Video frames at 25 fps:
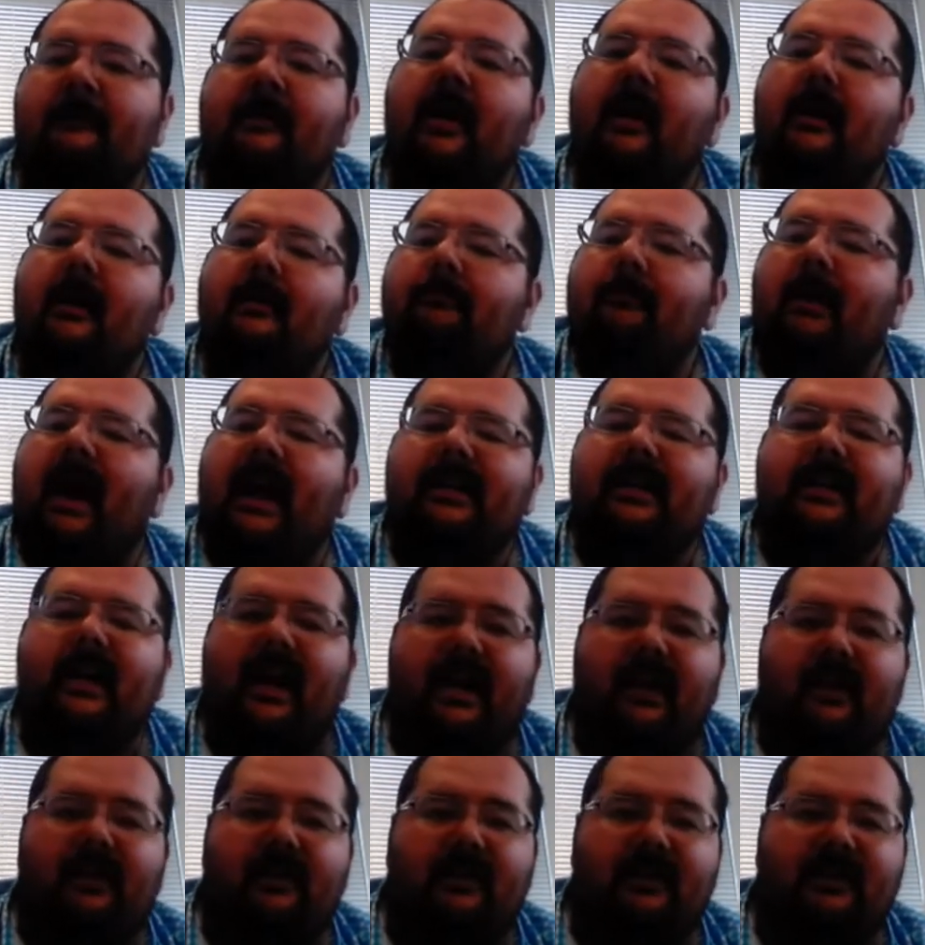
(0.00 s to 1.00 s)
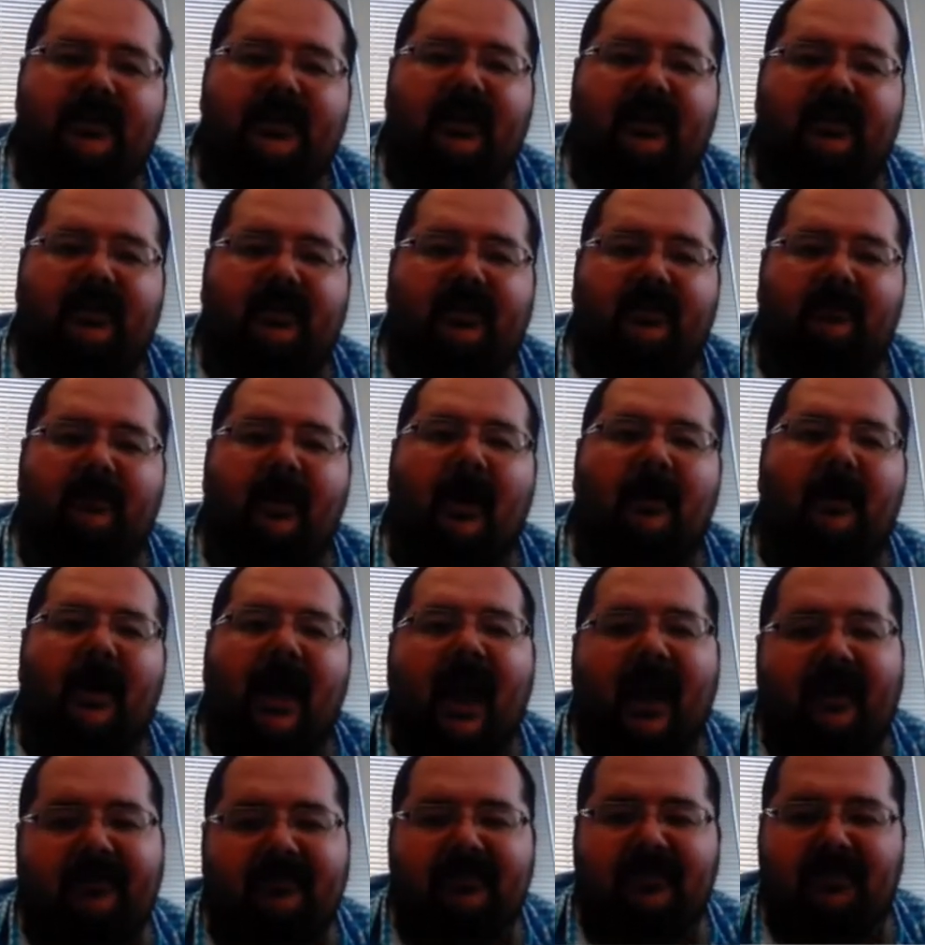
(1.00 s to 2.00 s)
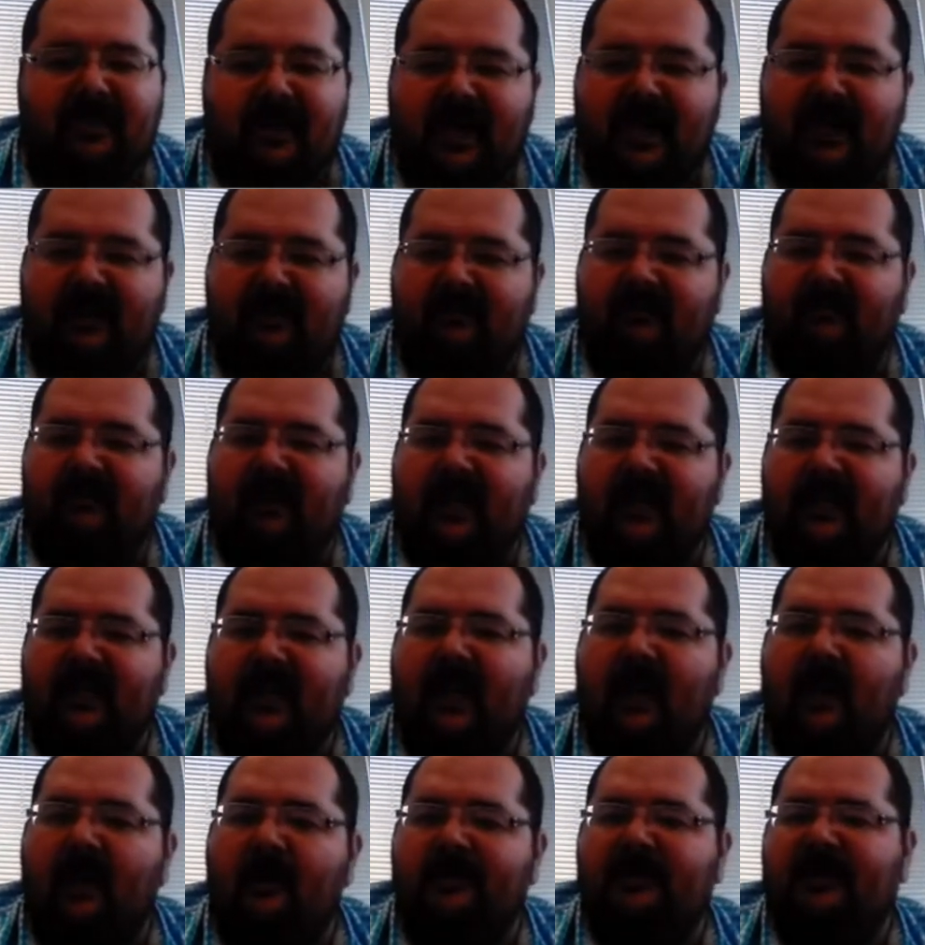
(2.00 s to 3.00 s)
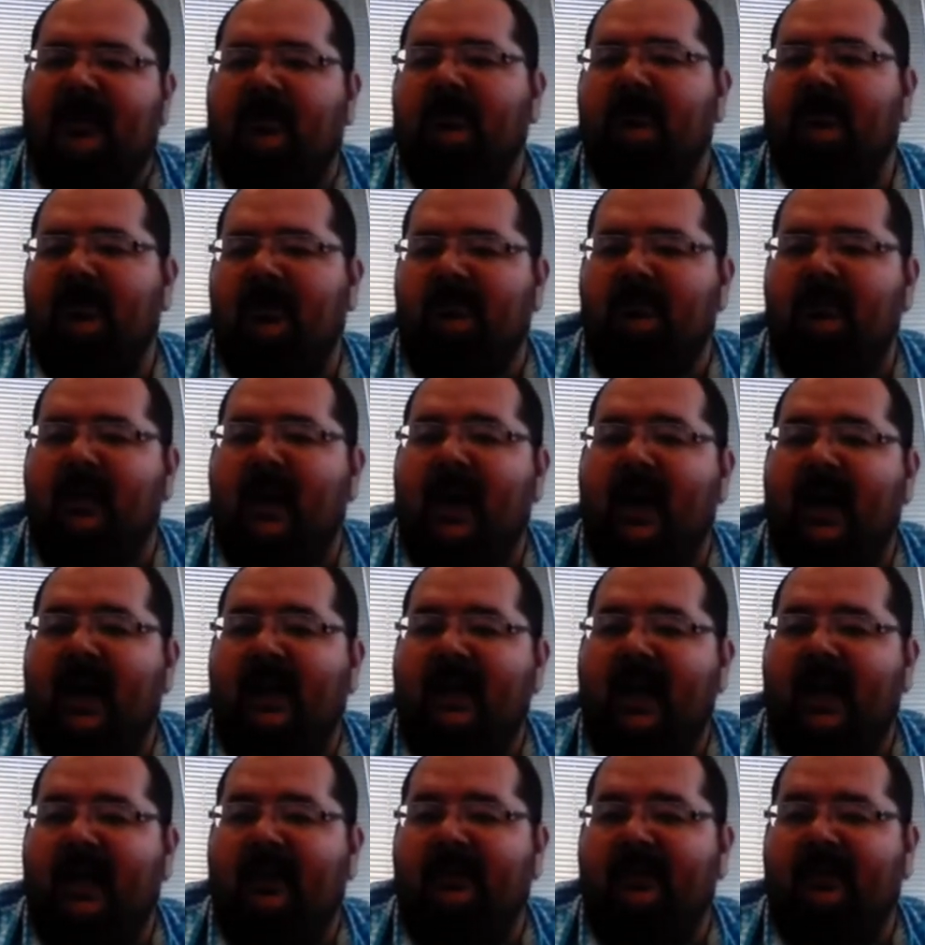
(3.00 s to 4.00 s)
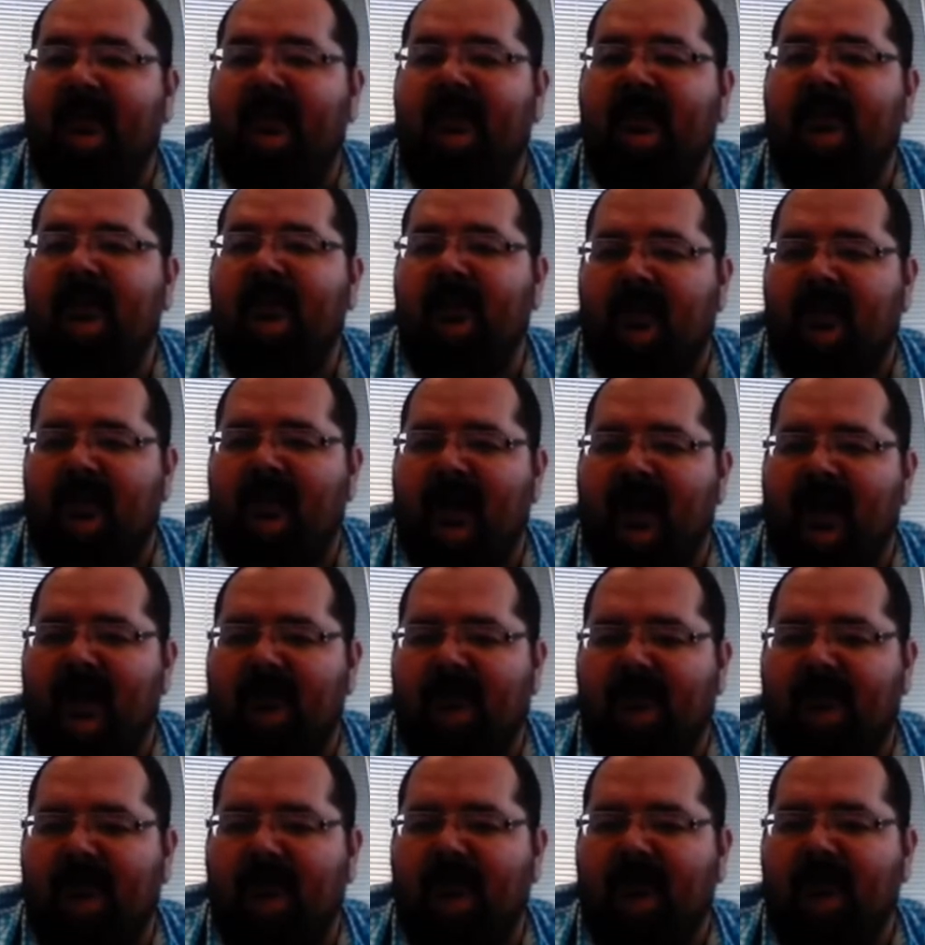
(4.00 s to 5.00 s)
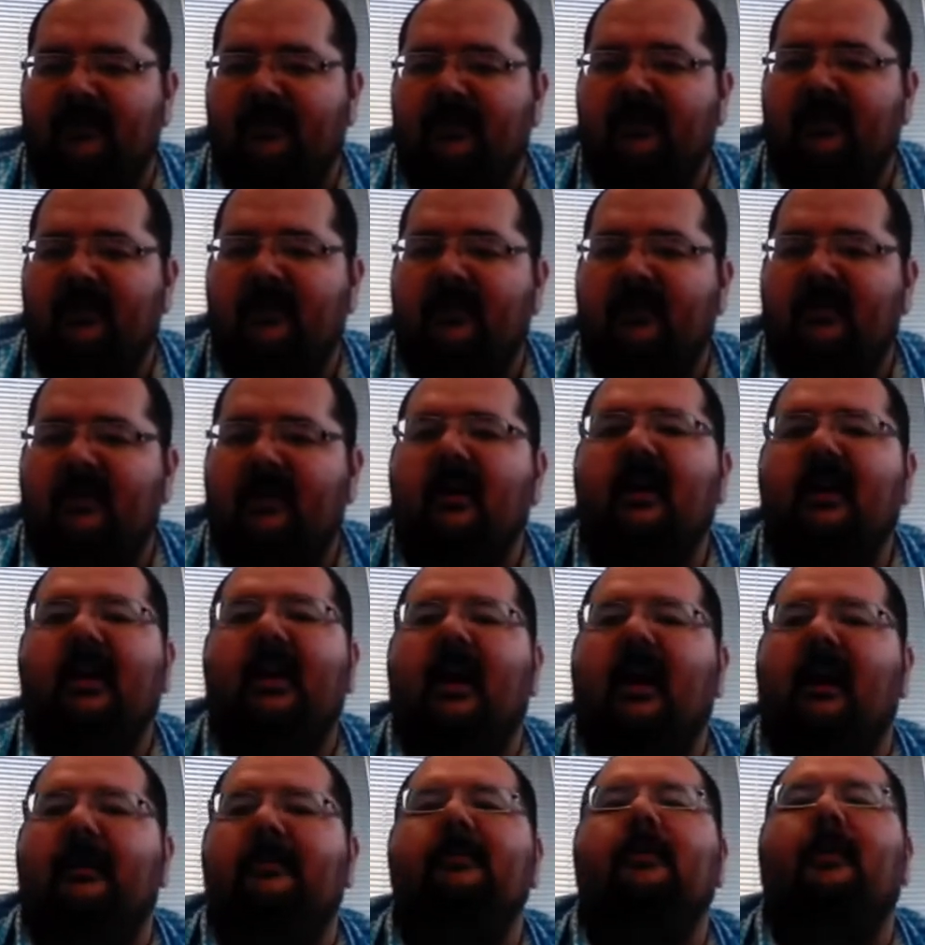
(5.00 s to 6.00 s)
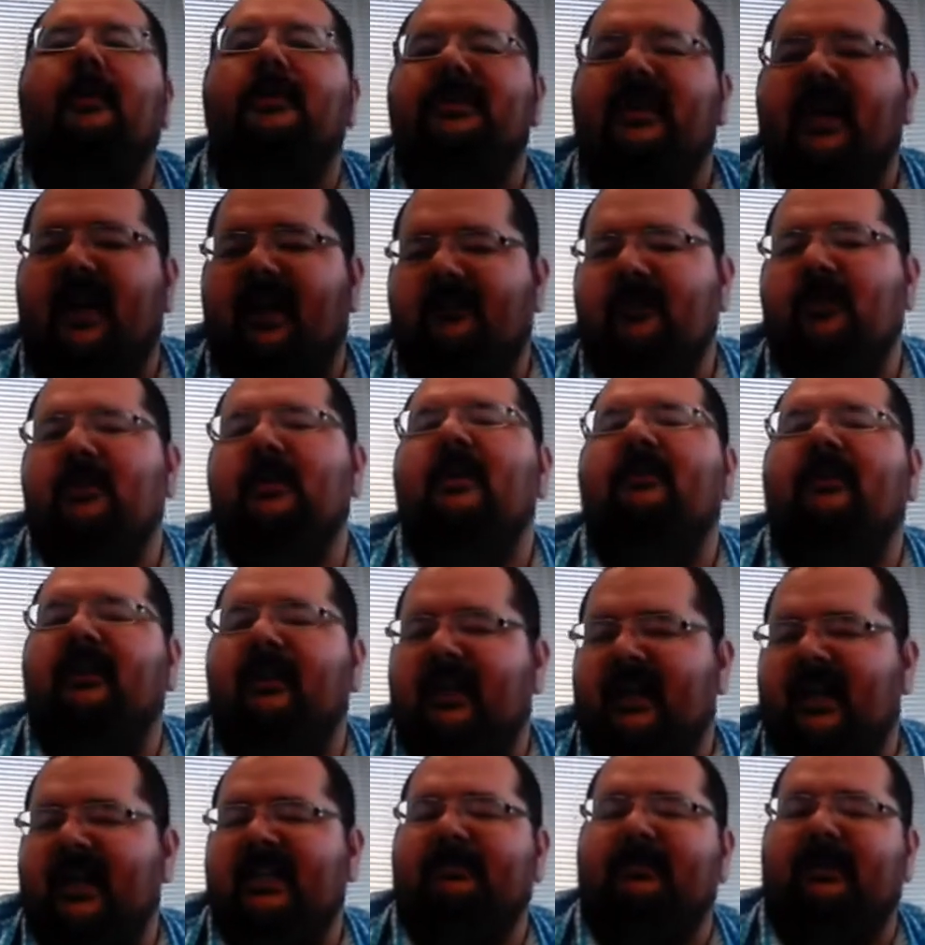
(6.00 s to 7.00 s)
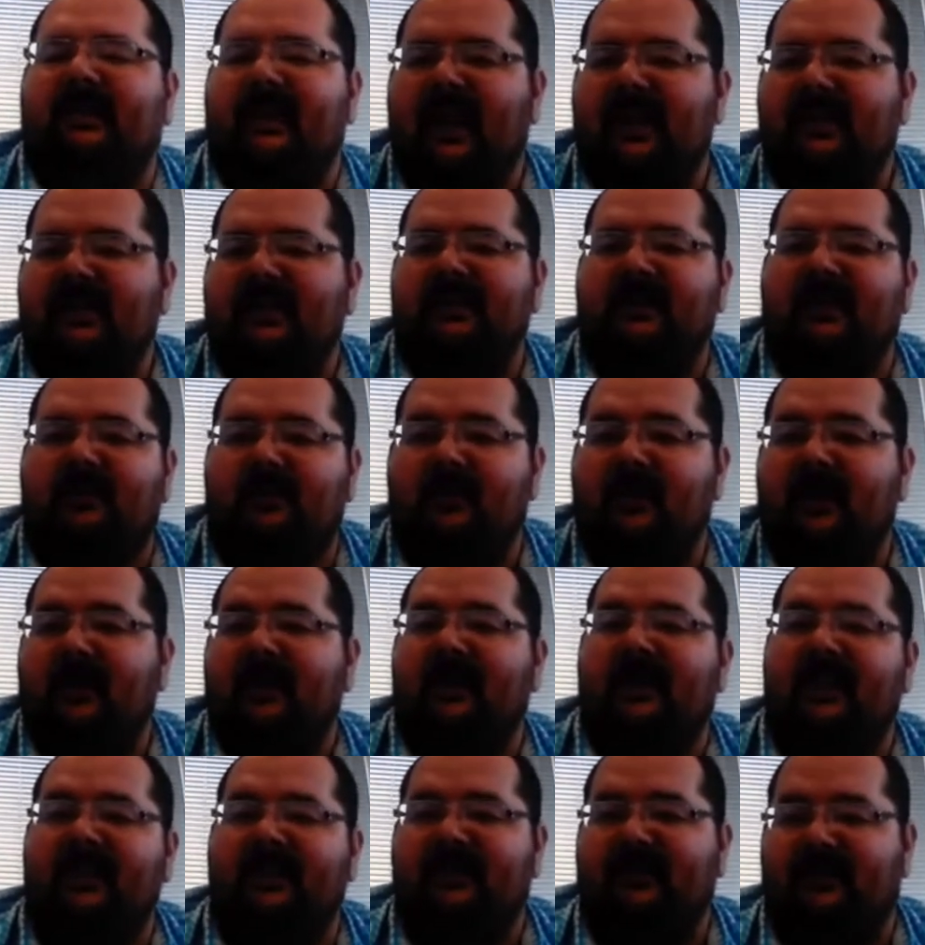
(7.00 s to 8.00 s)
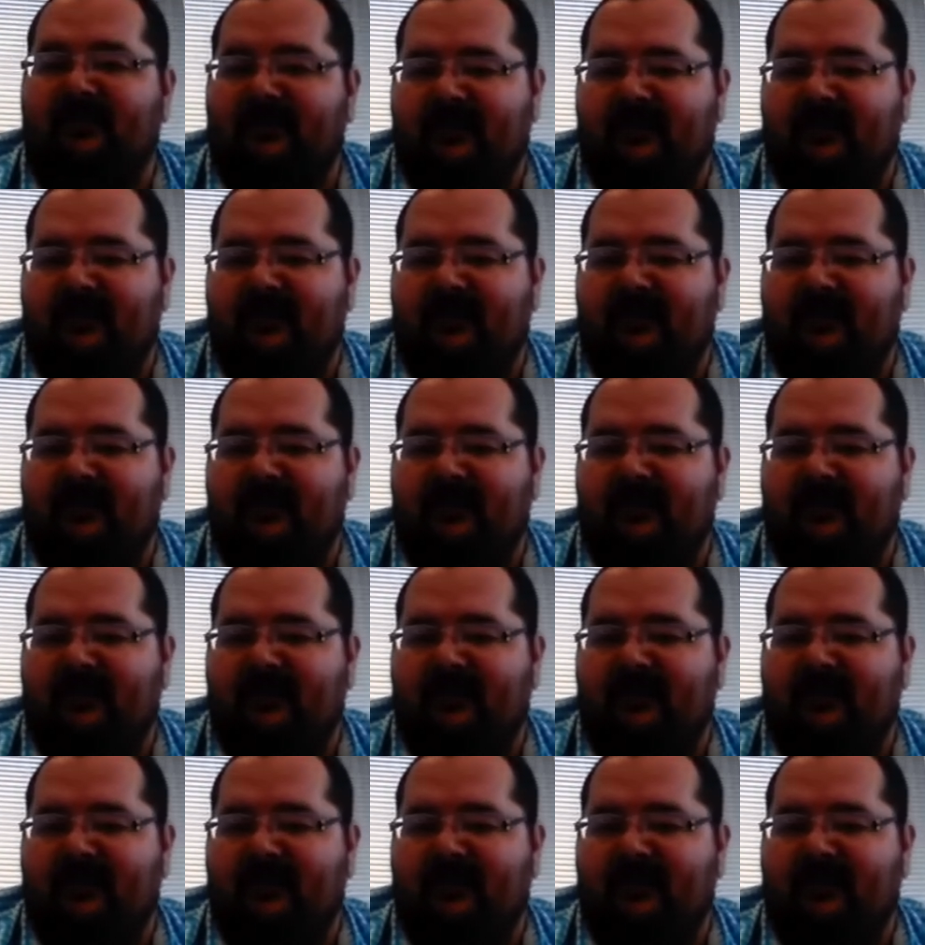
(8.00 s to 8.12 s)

My tires are about half tread right now, so I'm going to put mine at the good level. Of course, they give you different explanations of what each